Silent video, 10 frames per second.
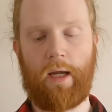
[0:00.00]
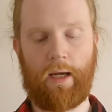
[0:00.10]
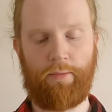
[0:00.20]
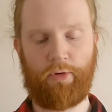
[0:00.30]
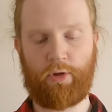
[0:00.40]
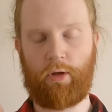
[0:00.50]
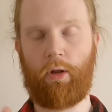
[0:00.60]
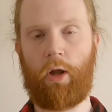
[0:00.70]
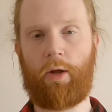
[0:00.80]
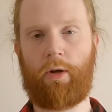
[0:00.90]
There's a
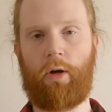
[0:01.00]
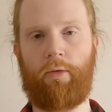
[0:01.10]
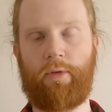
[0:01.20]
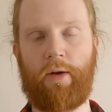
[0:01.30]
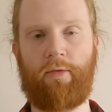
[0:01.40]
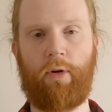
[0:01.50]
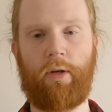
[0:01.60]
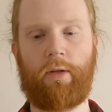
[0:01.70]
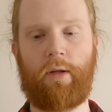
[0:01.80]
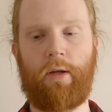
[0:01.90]
lot of
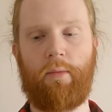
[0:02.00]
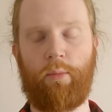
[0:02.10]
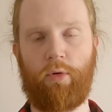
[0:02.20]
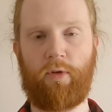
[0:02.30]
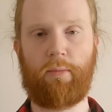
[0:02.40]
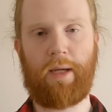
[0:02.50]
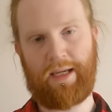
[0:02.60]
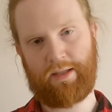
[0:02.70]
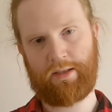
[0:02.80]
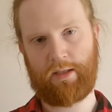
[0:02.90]
different moving
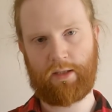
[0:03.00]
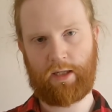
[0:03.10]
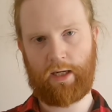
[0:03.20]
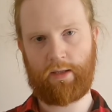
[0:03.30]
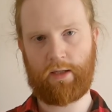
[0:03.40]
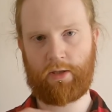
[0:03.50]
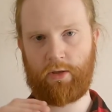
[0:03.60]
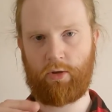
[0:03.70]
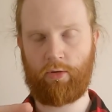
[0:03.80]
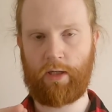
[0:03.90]
pieces inside this
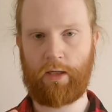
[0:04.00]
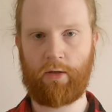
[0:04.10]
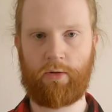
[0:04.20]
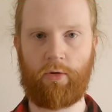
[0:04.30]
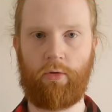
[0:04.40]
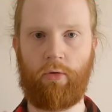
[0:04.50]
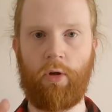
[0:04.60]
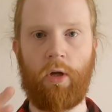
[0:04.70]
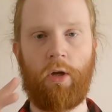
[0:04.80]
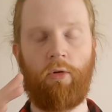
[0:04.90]
that you need to
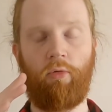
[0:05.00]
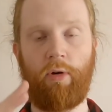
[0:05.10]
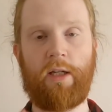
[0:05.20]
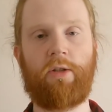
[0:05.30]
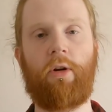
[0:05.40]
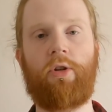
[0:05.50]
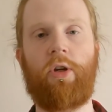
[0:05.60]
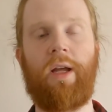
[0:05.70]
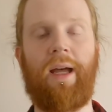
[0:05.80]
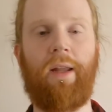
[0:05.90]

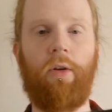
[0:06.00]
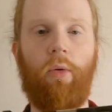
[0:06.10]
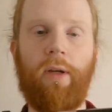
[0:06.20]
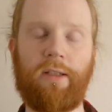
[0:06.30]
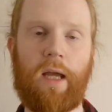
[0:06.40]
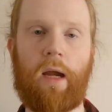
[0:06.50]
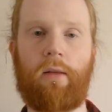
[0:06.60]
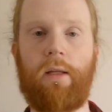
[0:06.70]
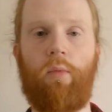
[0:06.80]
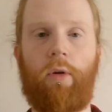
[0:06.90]
research and know
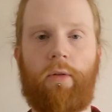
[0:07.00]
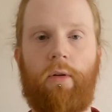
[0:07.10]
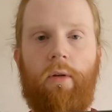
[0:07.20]
exactly what